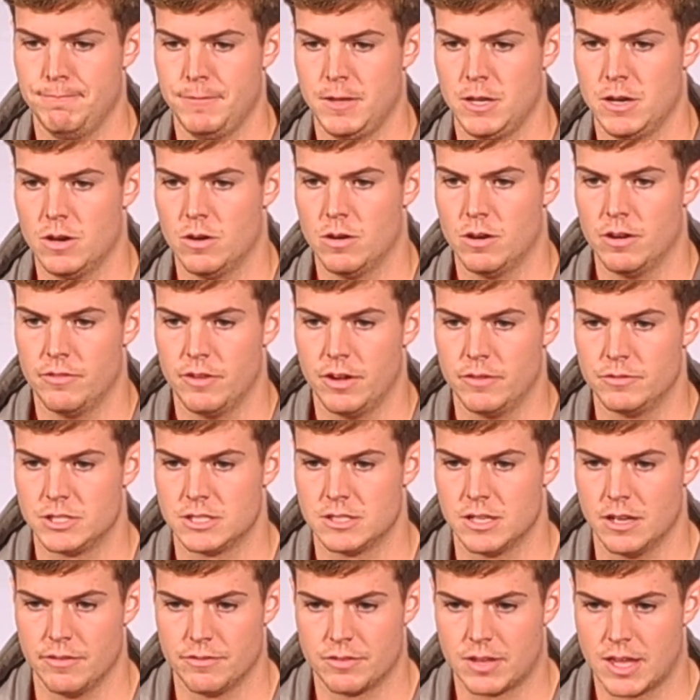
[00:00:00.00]
you know,
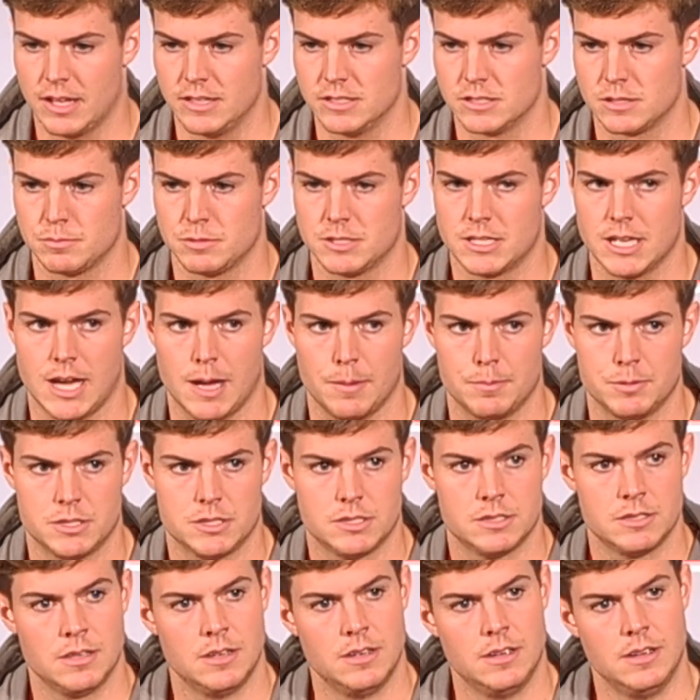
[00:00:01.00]
of getting some
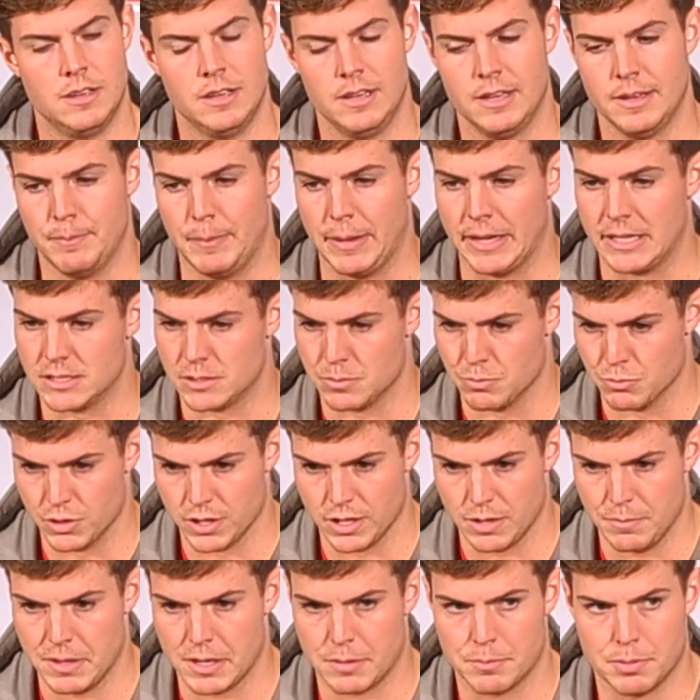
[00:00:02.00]
stops, making some
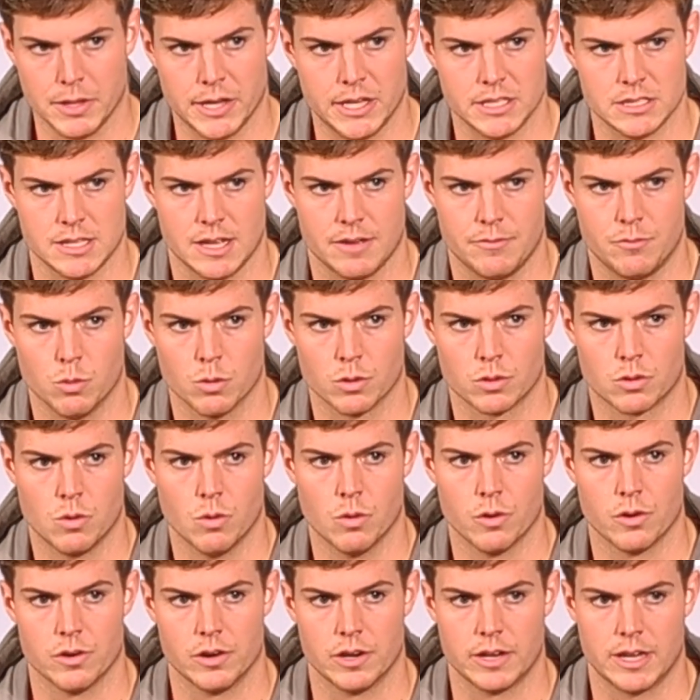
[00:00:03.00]
really big plays in that fourth
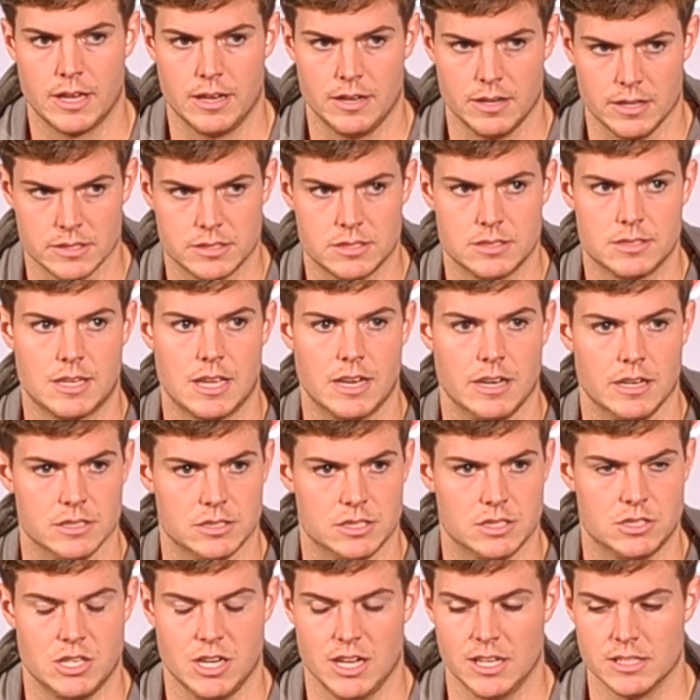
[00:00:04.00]
quarter and getting us
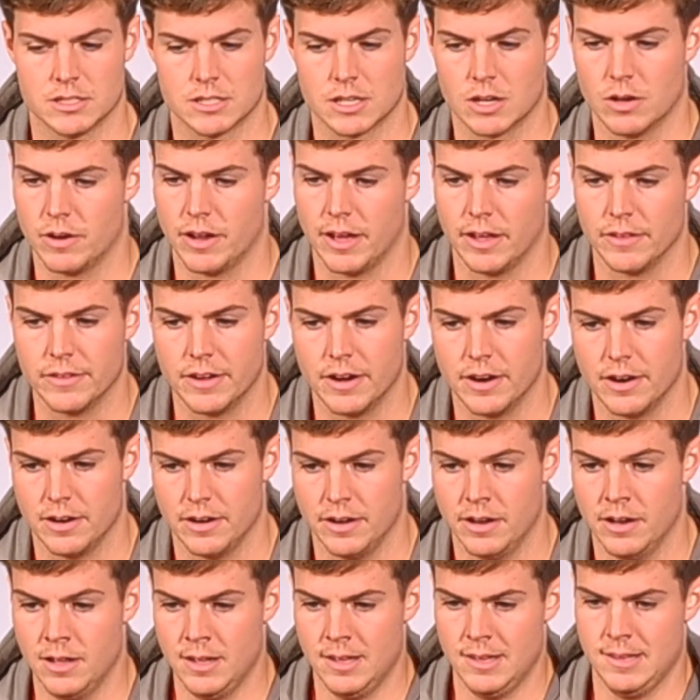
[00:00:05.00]
a chance to go down there
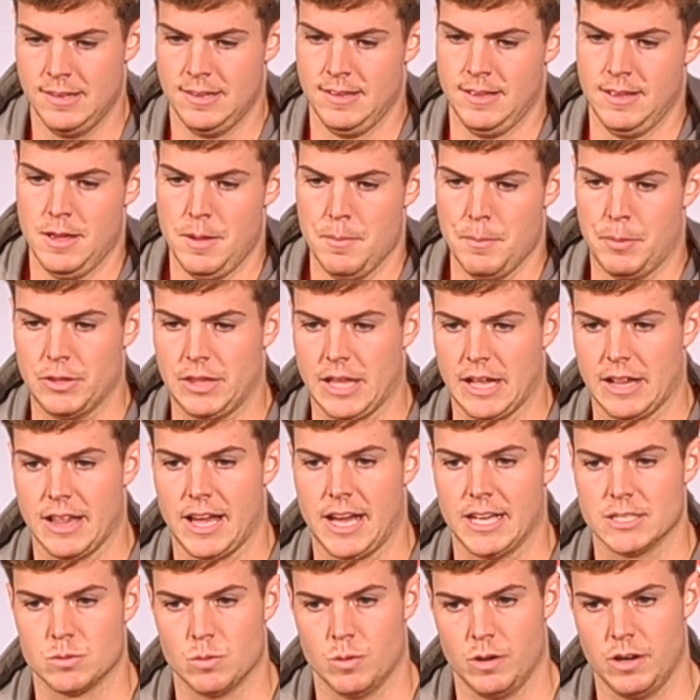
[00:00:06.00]
and put that
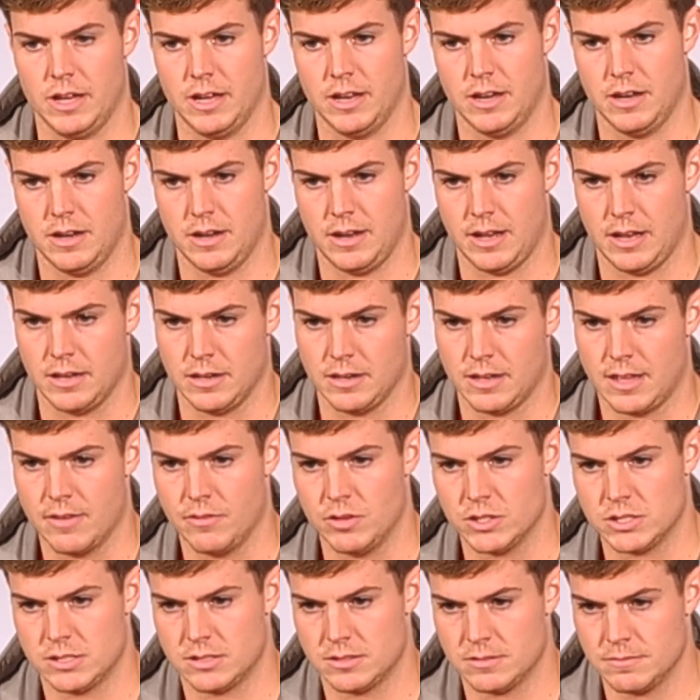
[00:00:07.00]
last one in and
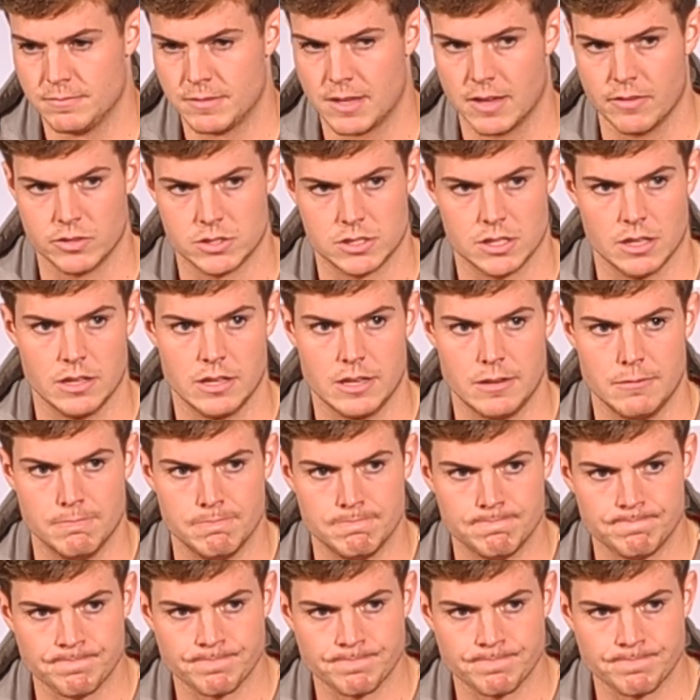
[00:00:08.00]
give us the lead.